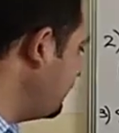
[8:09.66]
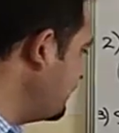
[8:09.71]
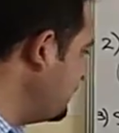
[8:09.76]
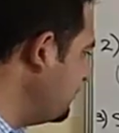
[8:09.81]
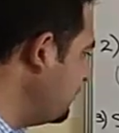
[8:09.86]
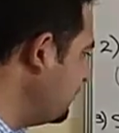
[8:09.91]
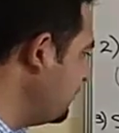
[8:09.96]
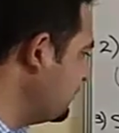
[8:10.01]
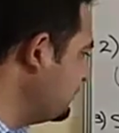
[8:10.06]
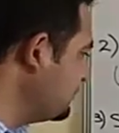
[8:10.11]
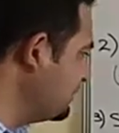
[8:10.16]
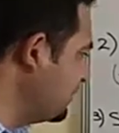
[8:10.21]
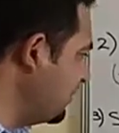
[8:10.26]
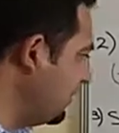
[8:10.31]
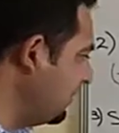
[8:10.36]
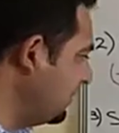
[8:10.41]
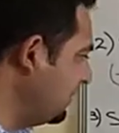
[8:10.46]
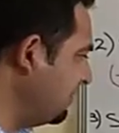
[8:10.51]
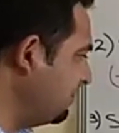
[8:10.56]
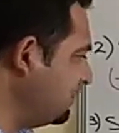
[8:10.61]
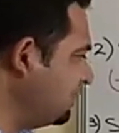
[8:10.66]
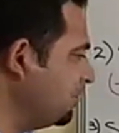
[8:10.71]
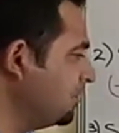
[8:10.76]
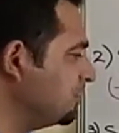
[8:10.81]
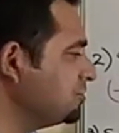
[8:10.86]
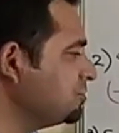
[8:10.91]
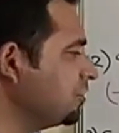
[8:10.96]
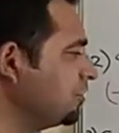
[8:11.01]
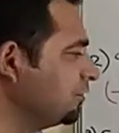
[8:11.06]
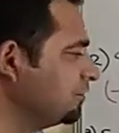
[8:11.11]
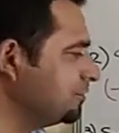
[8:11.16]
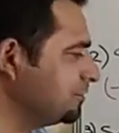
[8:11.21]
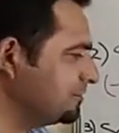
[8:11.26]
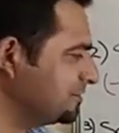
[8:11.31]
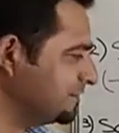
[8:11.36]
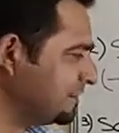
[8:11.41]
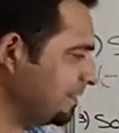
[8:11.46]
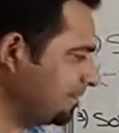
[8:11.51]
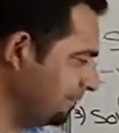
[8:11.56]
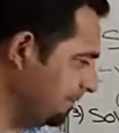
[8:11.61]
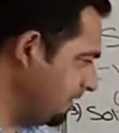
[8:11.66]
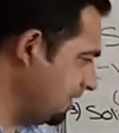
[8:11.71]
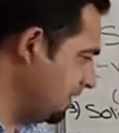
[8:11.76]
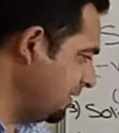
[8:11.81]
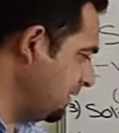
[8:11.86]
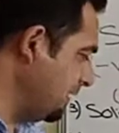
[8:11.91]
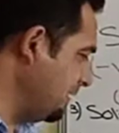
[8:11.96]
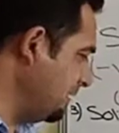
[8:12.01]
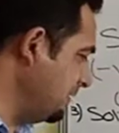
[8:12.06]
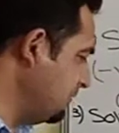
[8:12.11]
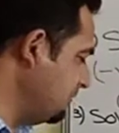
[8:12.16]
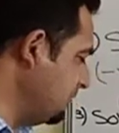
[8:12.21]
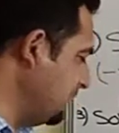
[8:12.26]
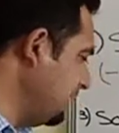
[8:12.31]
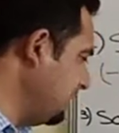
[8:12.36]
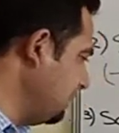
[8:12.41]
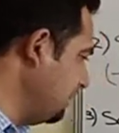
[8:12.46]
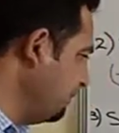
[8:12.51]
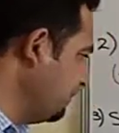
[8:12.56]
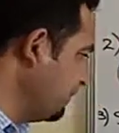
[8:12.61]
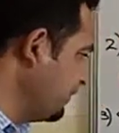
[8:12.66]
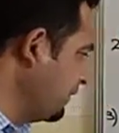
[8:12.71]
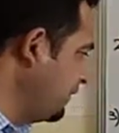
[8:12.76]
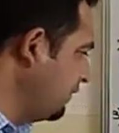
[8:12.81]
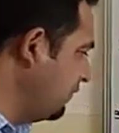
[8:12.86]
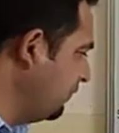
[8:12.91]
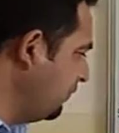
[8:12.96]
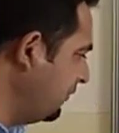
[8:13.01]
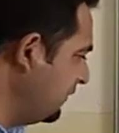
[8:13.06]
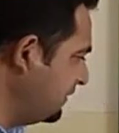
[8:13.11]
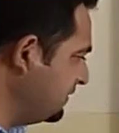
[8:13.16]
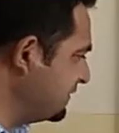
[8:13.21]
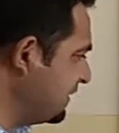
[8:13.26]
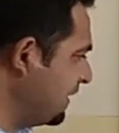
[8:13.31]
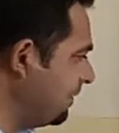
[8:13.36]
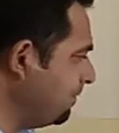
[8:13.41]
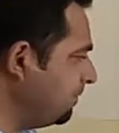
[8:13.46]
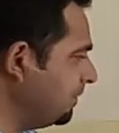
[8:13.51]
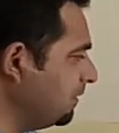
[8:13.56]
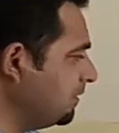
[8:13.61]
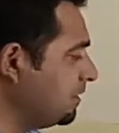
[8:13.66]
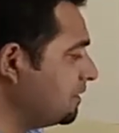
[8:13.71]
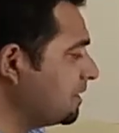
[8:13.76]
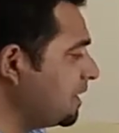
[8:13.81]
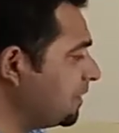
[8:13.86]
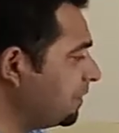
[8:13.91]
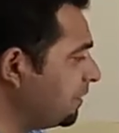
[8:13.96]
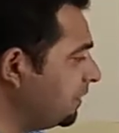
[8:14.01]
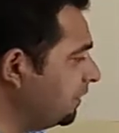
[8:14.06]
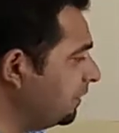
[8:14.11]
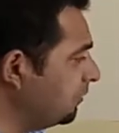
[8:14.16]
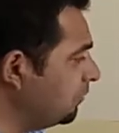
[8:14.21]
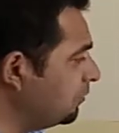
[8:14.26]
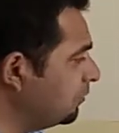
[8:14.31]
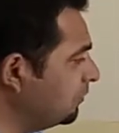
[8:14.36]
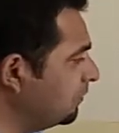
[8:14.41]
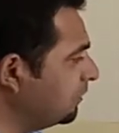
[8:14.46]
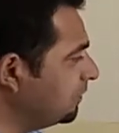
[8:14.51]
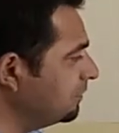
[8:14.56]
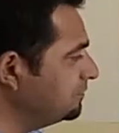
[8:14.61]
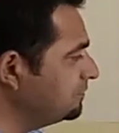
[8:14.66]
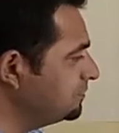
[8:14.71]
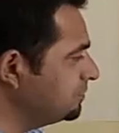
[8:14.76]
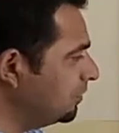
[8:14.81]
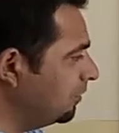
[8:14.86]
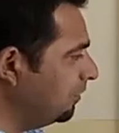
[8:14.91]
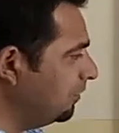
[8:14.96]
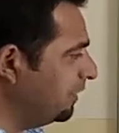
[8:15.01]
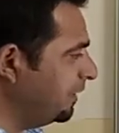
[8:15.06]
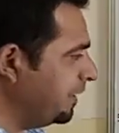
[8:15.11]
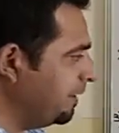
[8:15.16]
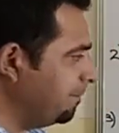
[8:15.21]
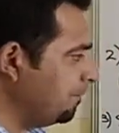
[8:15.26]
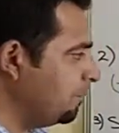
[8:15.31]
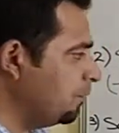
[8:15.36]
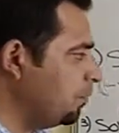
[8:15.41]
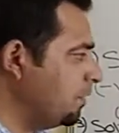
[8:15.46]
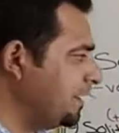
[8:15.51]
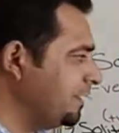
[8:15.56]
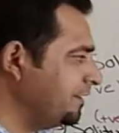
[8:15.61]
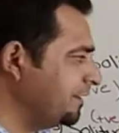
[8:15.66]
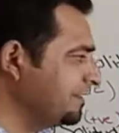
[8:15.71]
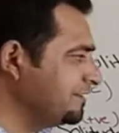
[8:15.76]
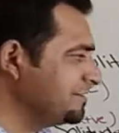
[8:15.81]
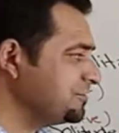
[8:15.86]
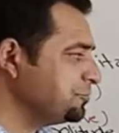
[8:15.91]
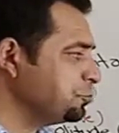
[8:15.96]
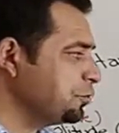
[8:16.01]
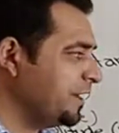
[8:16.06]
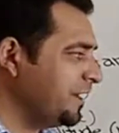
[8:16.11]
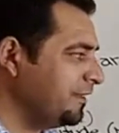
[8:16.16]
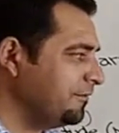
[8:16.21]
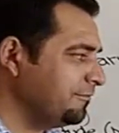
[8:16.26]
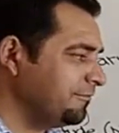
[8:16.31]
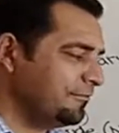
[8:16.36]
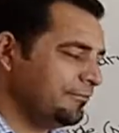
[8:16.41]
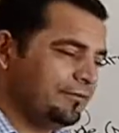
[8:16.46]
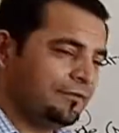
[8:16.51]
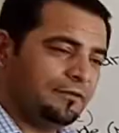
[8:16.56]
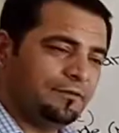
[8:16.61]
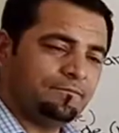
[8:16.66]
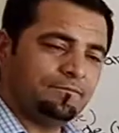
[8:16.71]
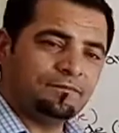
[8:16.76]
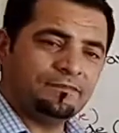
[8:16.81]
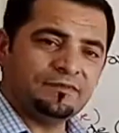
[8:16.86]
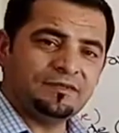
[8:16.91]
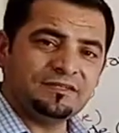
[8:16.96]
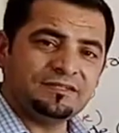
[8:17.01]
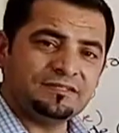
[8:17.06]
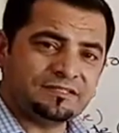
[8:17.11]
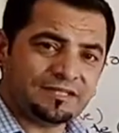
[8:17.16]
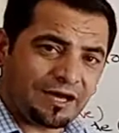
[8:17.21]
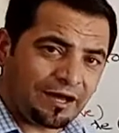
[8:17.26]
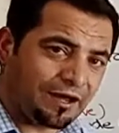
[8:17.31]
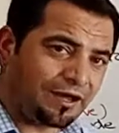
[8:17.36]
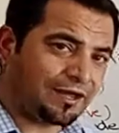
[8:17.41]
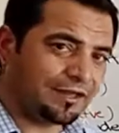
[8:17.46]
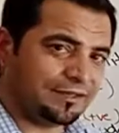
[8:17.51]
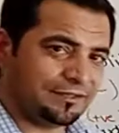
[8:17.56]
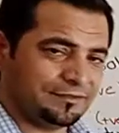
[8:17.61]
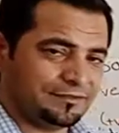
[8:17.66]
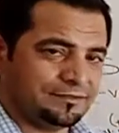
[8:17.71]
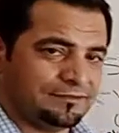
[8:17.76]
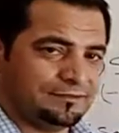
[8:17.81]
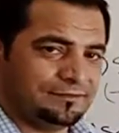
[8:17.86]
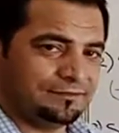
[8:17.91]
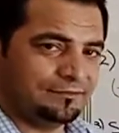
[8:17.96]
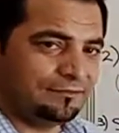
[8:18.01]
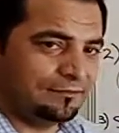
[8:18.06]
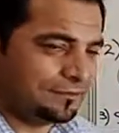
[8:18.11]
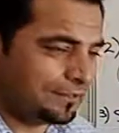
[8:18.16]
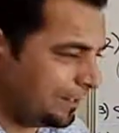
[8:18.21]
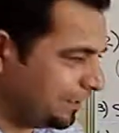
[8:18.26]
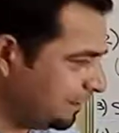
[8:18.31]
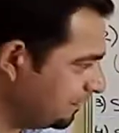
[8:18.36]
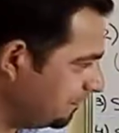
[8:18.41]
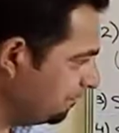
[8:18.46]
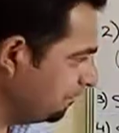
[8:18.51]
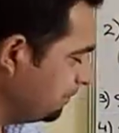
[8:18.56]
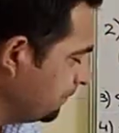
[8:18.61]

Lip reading: when you console him, you're showing your sympathy, right? For example, nothing could console him when his wife died, right?